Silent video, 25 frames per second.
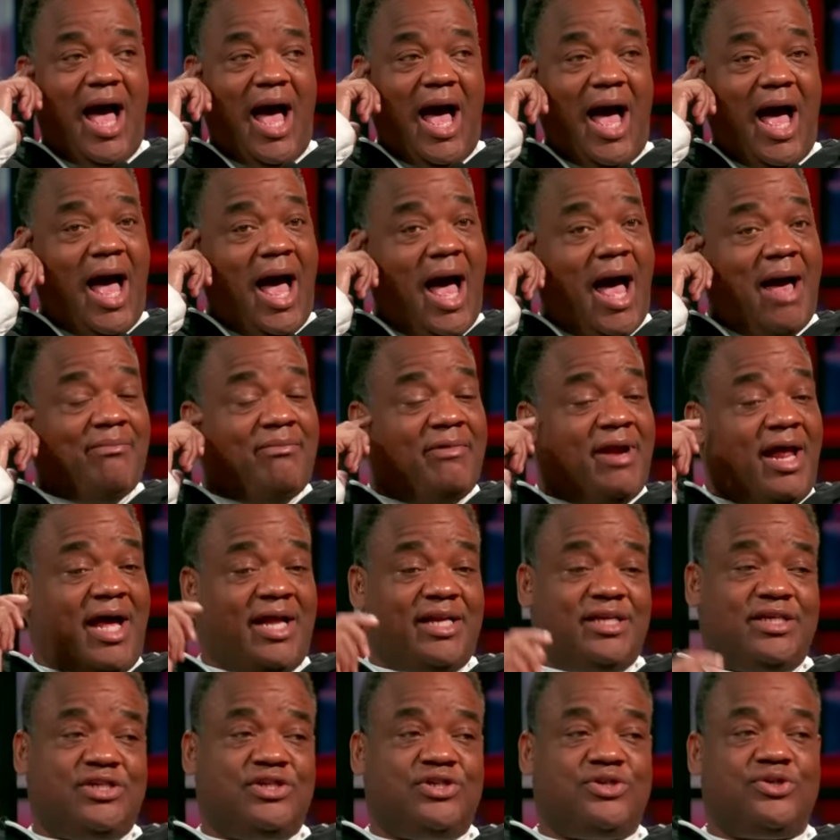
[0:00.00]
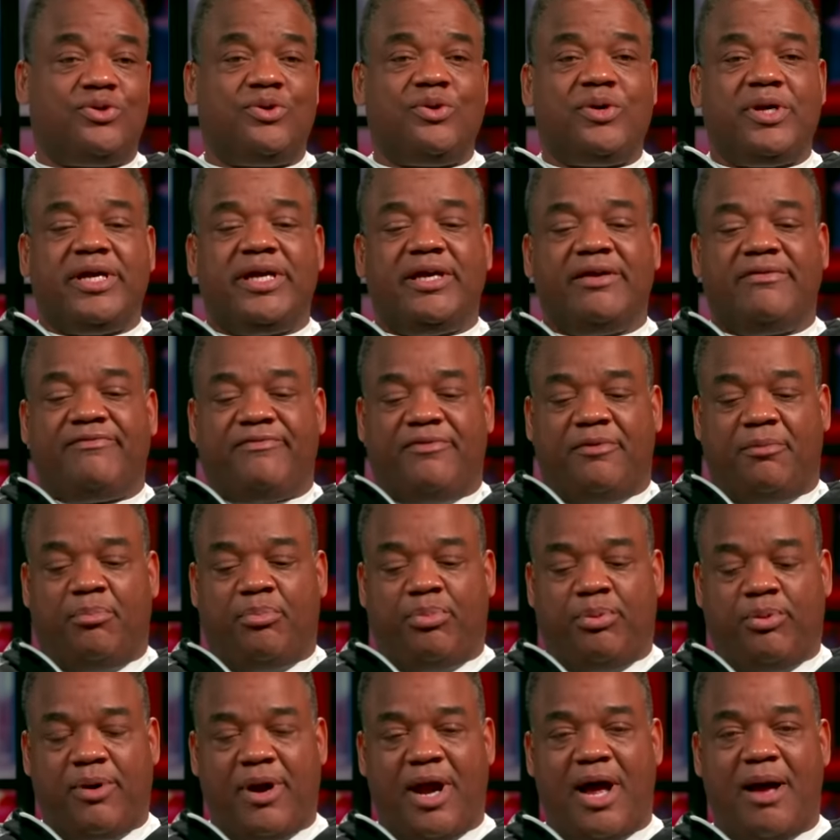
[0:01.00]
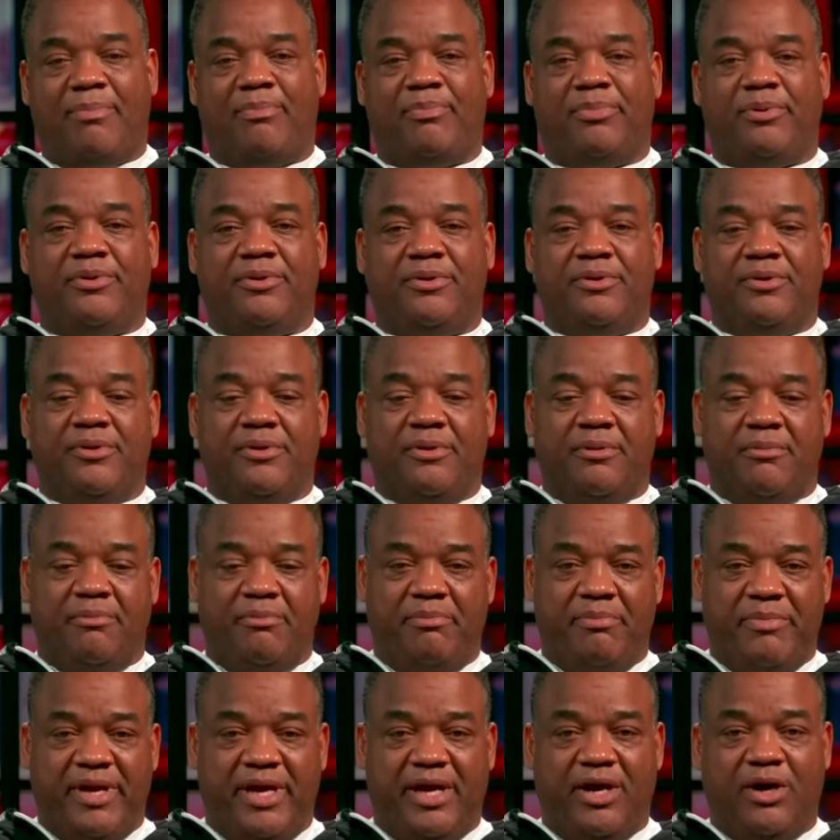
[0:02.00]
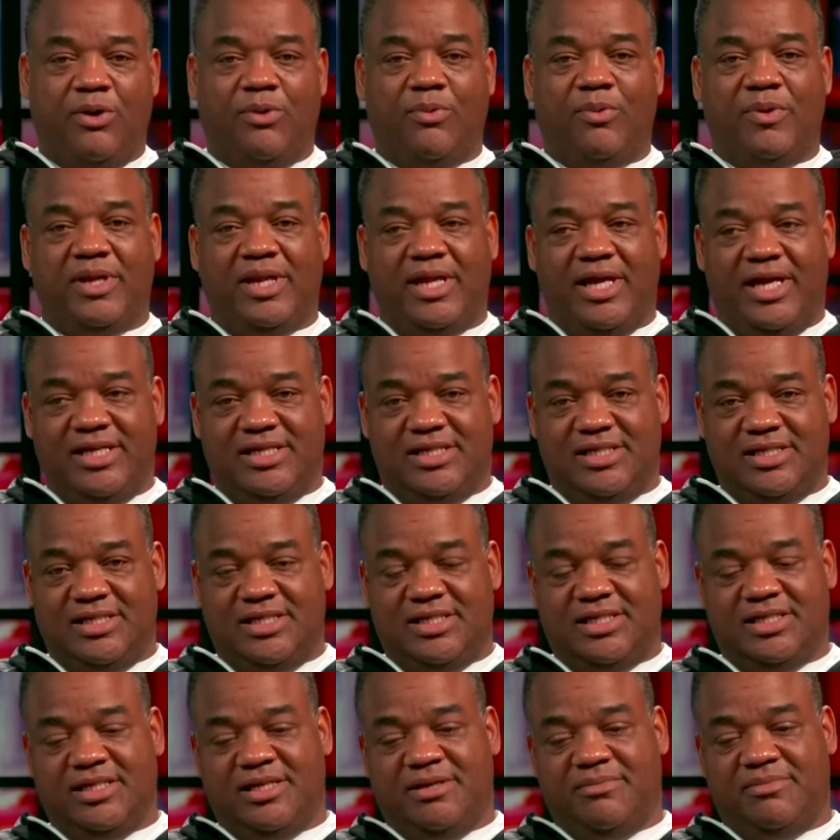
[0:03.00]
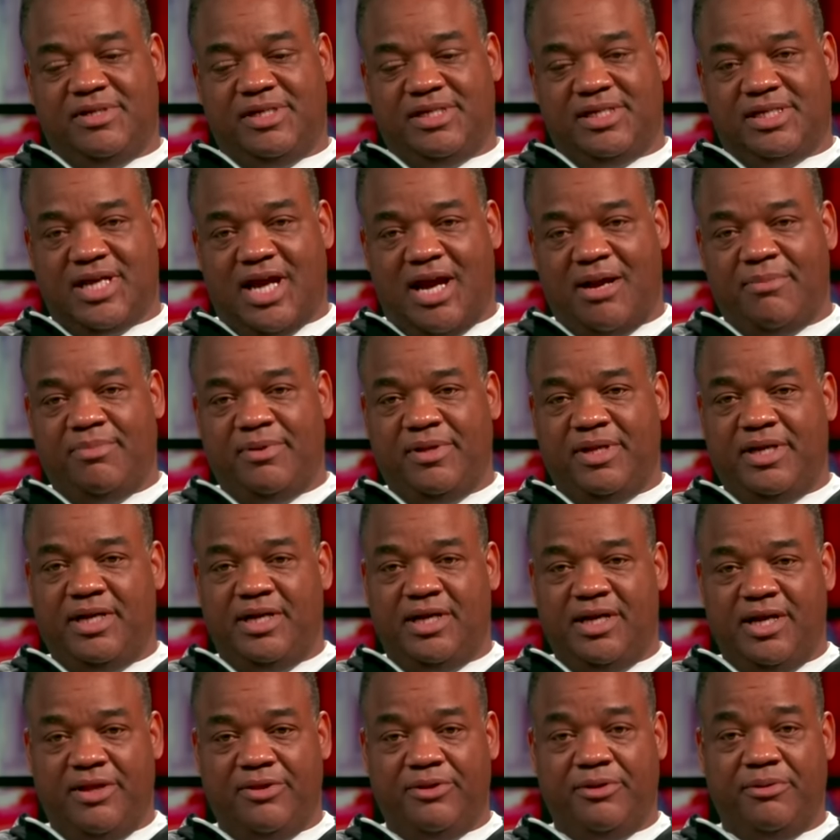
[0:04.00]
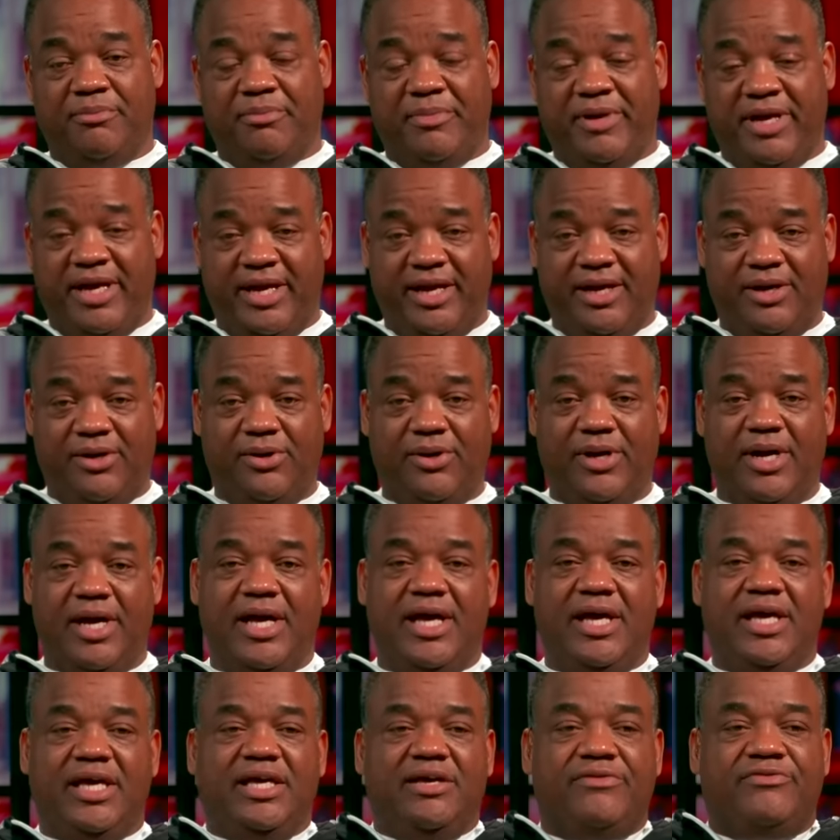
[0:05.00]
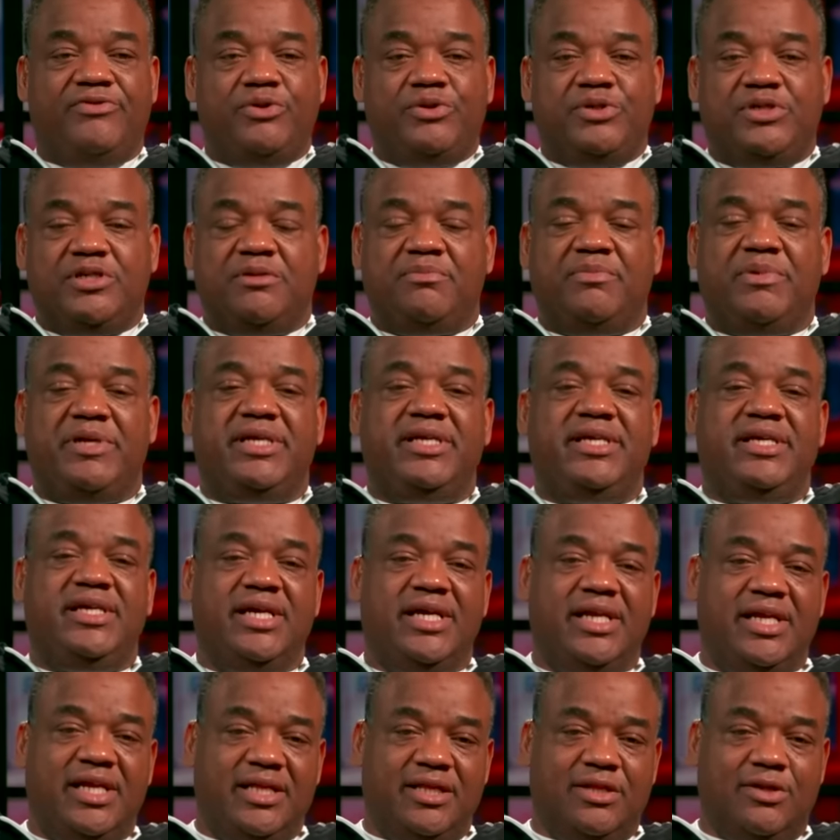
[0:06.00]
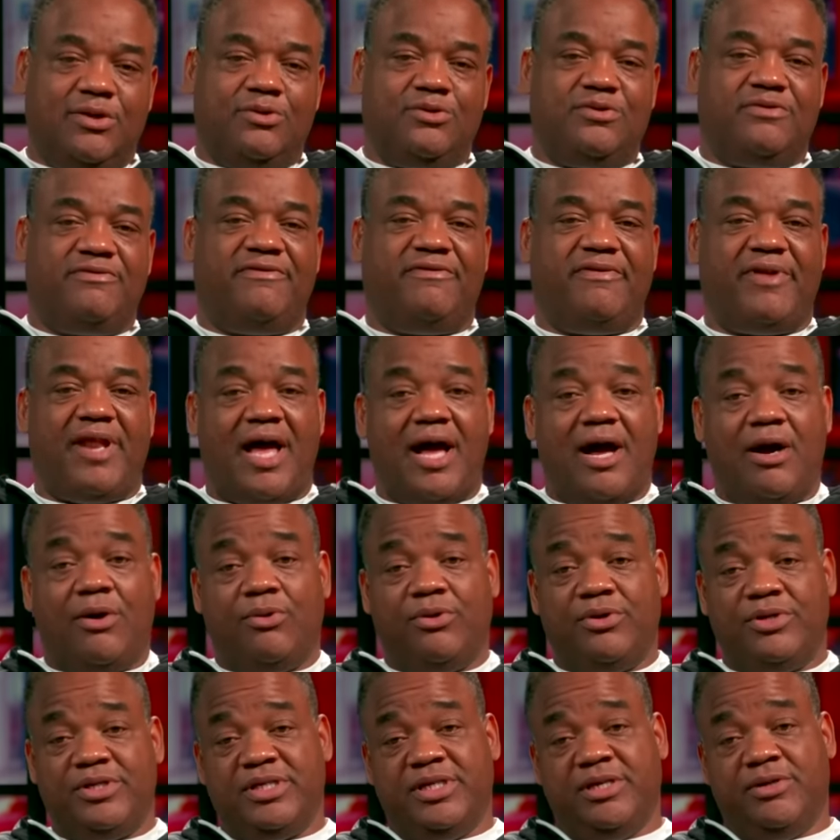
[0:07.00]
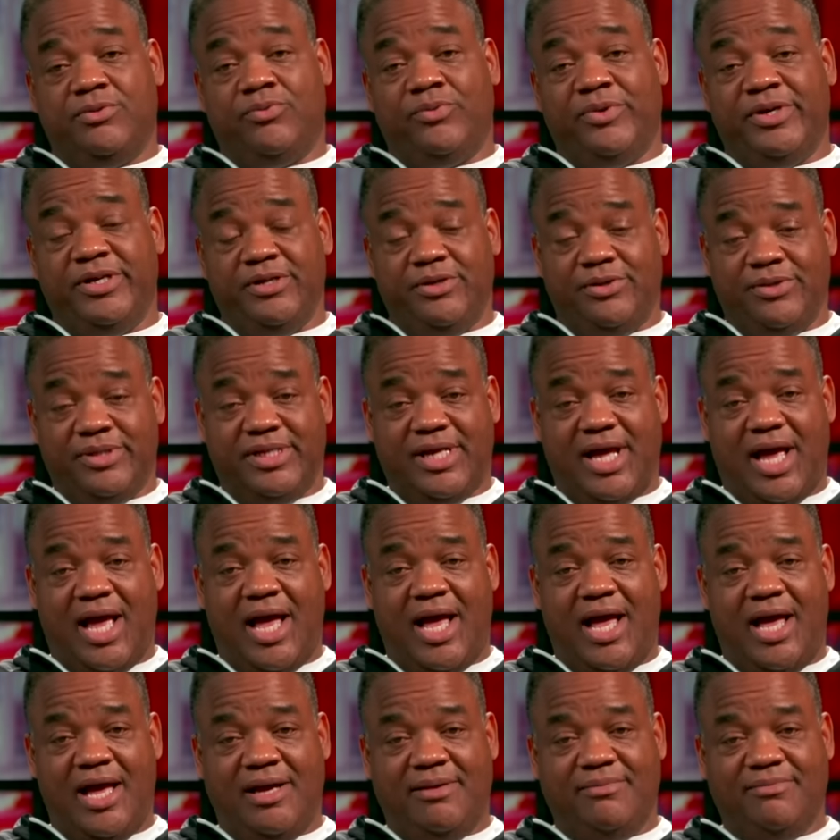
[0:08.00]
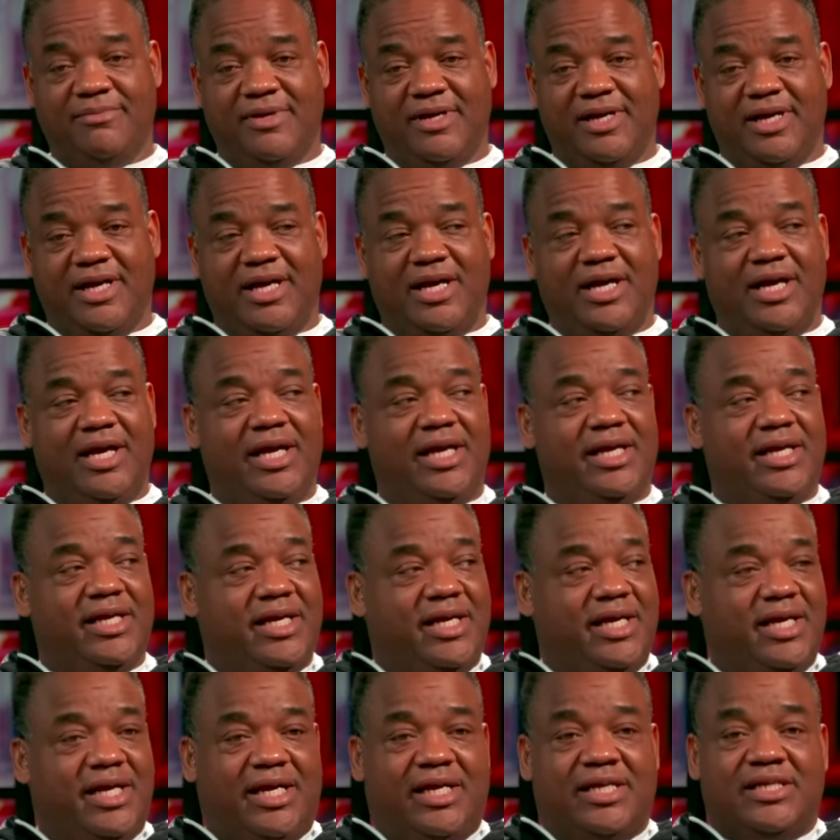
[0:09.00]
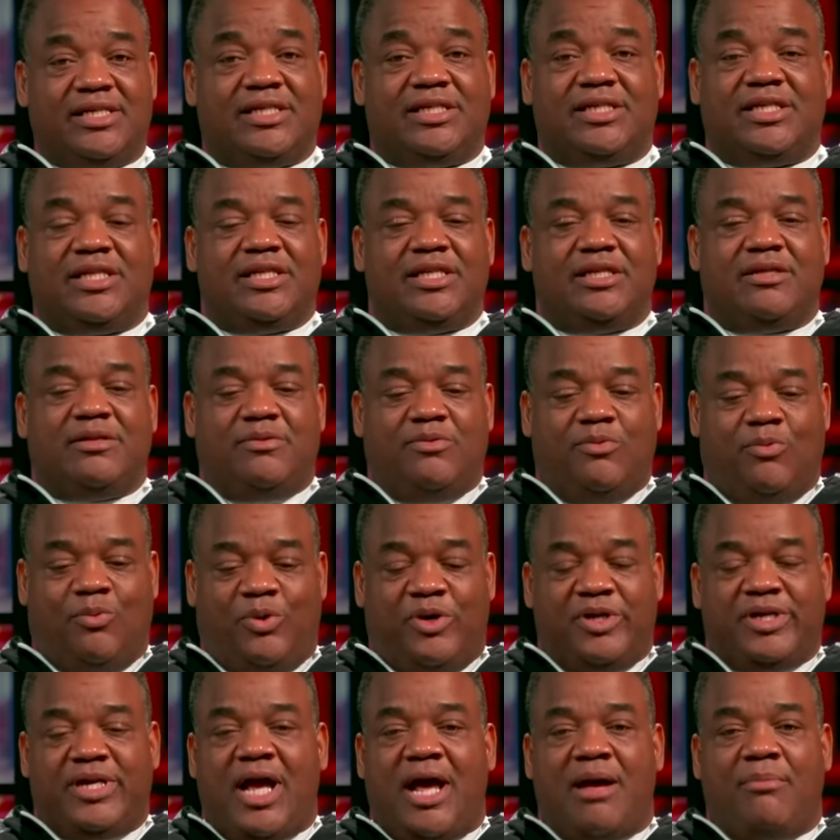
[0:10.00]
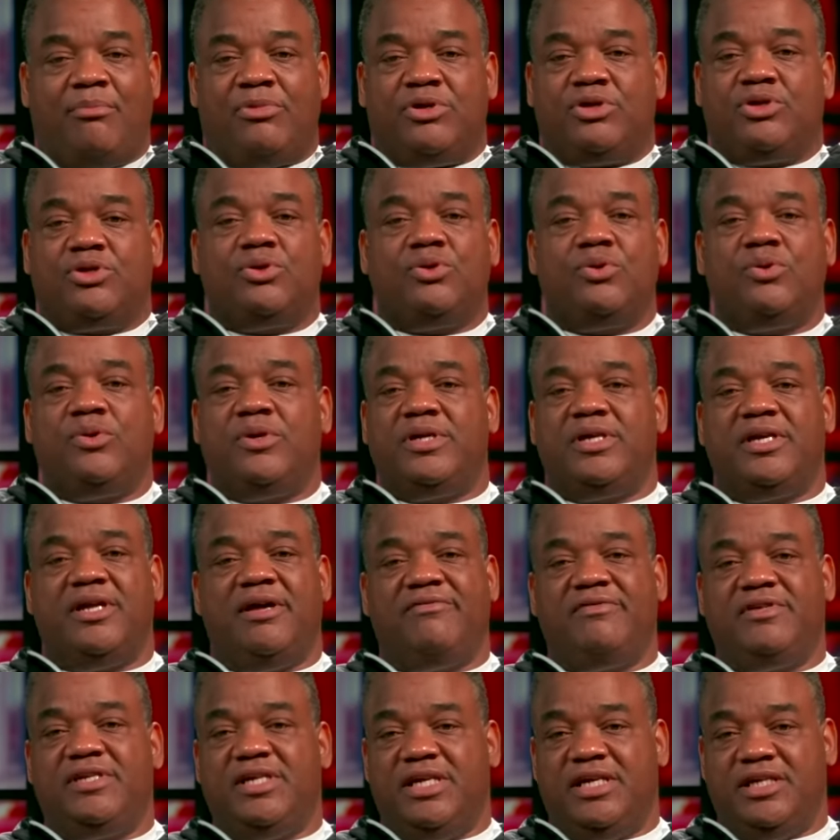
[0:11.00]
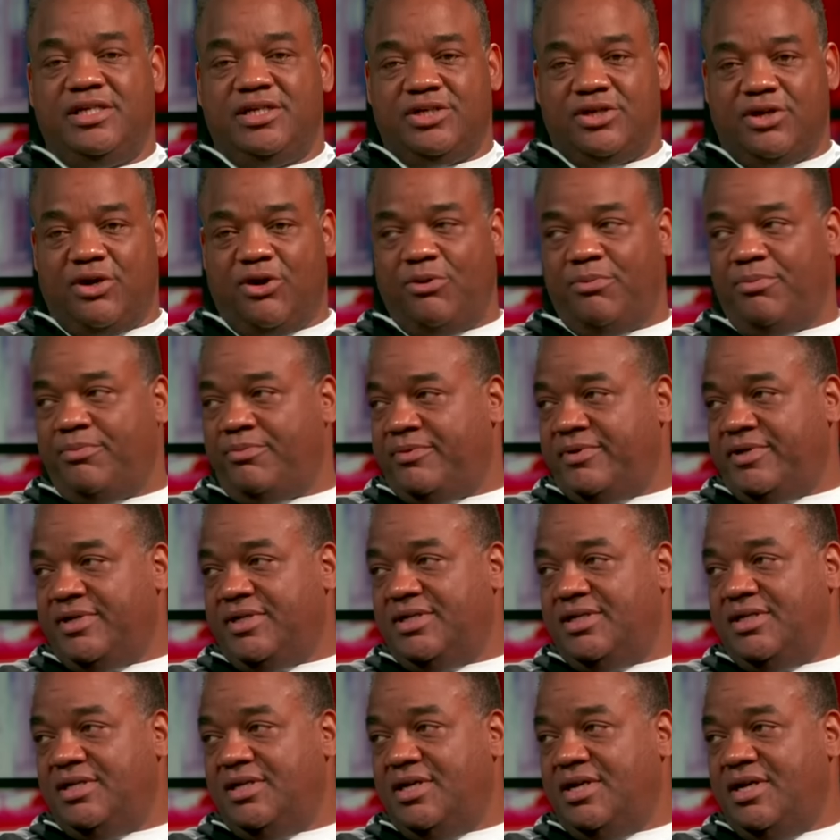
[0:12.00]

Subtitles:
I'm not sure if a proper male relationship, discipling another male, if you should be getting those flowers in real time, because we're not mature enough to interpret